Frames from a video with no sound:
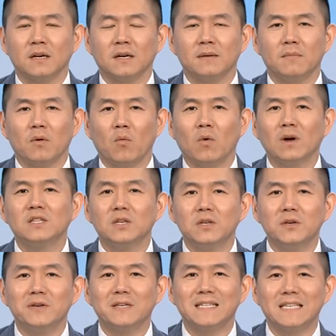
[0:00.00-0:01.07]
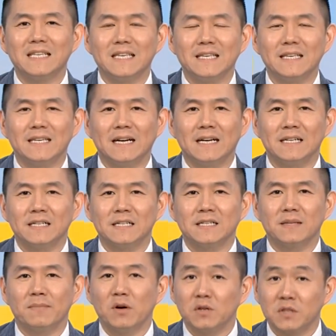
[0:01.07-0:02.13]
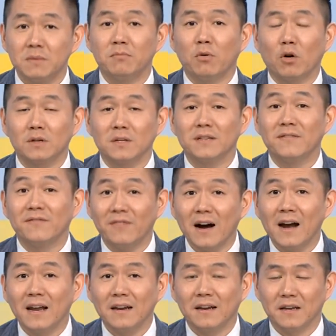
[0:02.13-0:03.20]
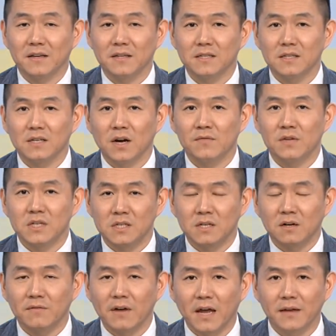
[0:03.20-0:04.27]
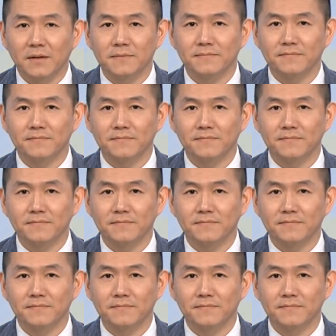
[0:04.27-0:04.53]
Um, what do you see as the most important findings of this survey?